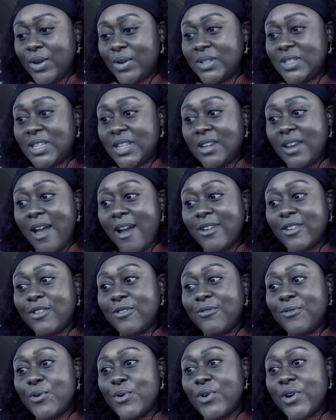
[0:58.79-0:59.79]
go to the doctor
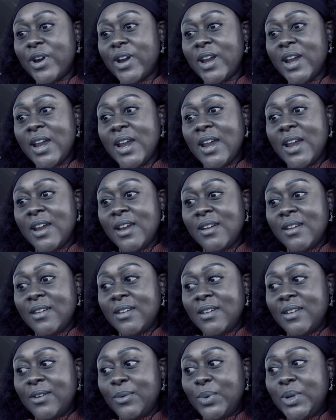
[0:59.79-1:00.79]
for,
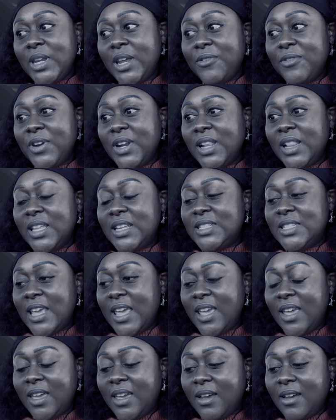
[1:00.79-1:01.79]
we definitely
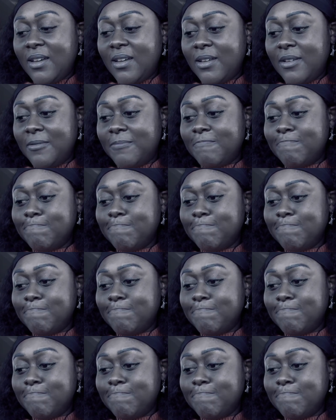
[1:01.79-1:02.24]
take um,